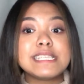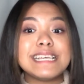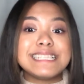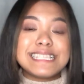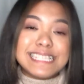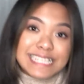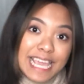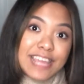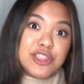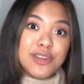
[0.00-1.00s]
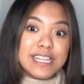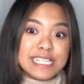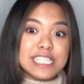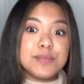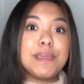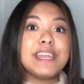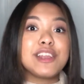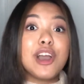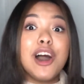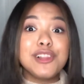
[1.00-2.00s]
states stayed their
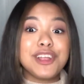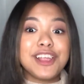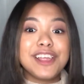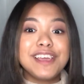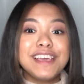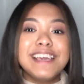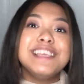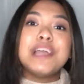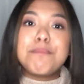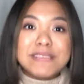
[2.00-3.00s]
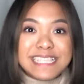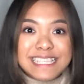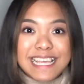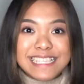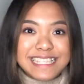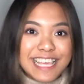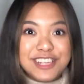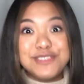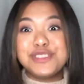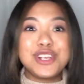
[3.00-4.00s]
anticipated color. Yuppie states like
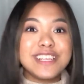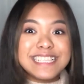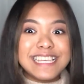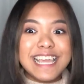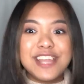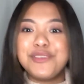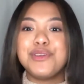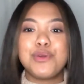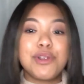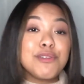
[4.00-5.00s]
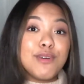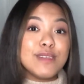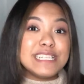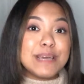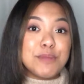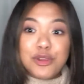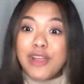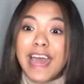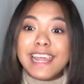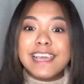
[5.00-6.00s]
New Jersey and New York voted
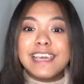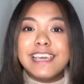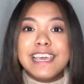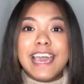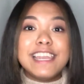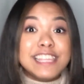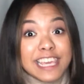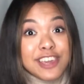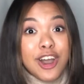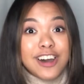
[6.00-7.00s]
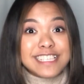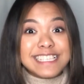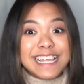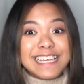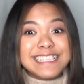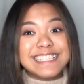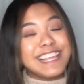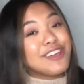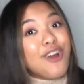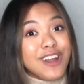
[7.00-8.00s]
Democratic, and yeehaw states
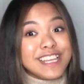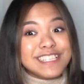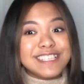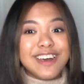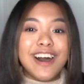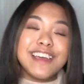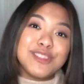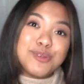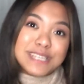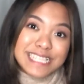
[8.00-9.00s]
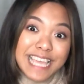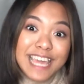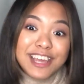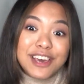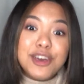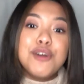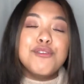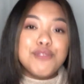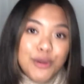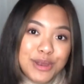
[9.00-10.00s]
like Arkansas and Louisiana
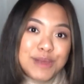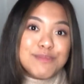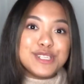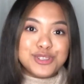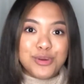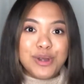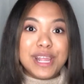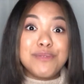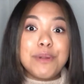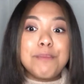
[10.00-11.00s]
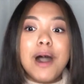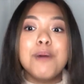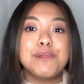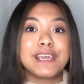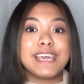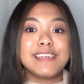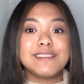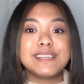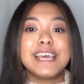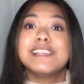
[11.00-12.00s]
voted majority
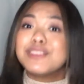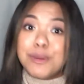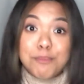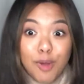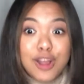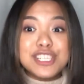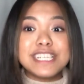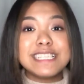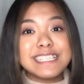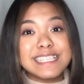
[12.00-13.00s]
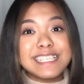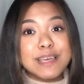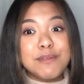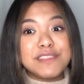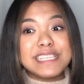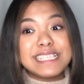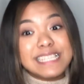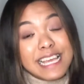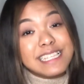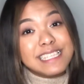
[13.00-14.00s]
Republican, and the margins in some of these
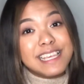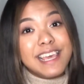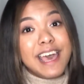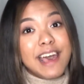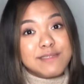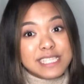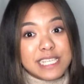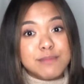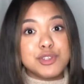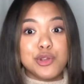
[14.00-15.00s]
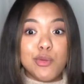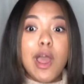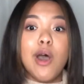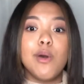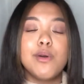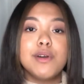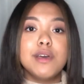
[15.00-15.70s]
states have seemed to grow.